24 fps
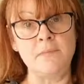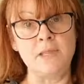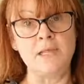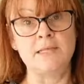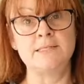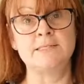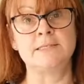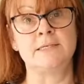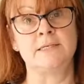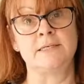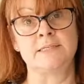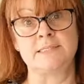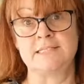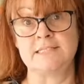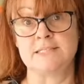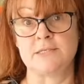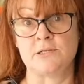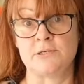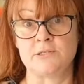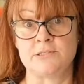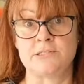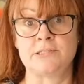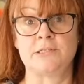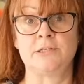So a
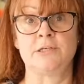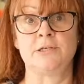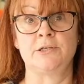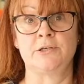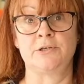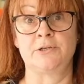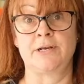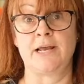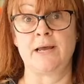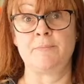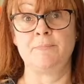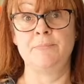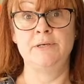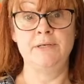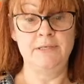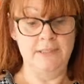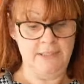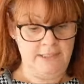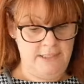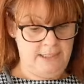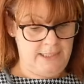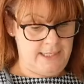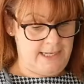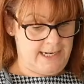disaster could happen.
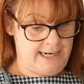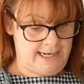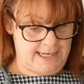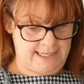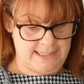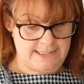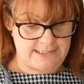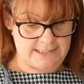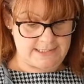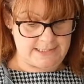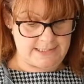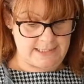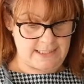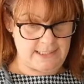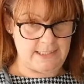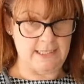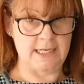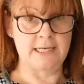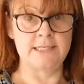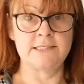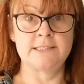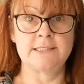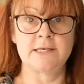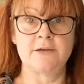And
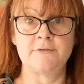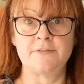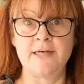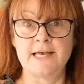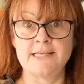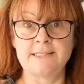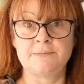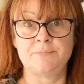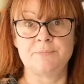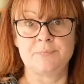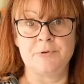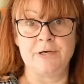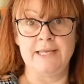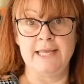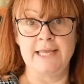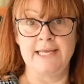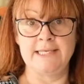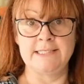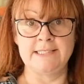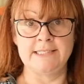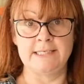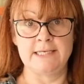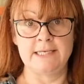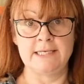so that's
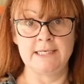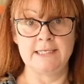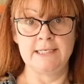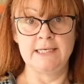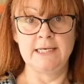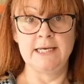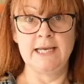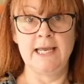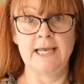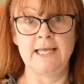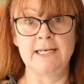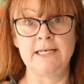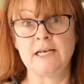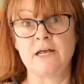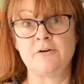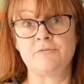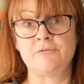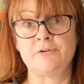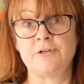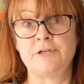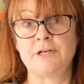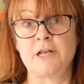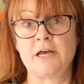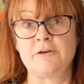preheating in an
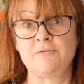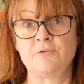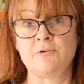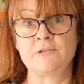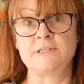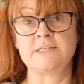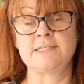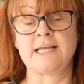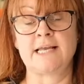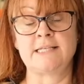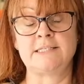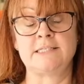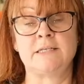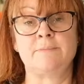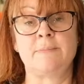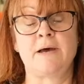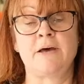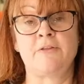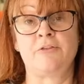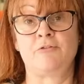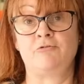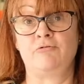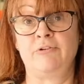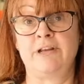oven. I've got set at
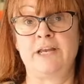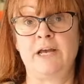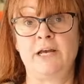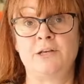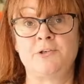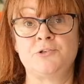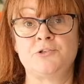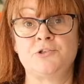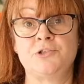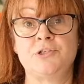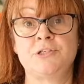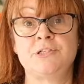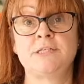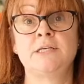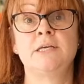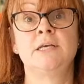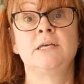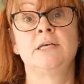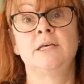about 300.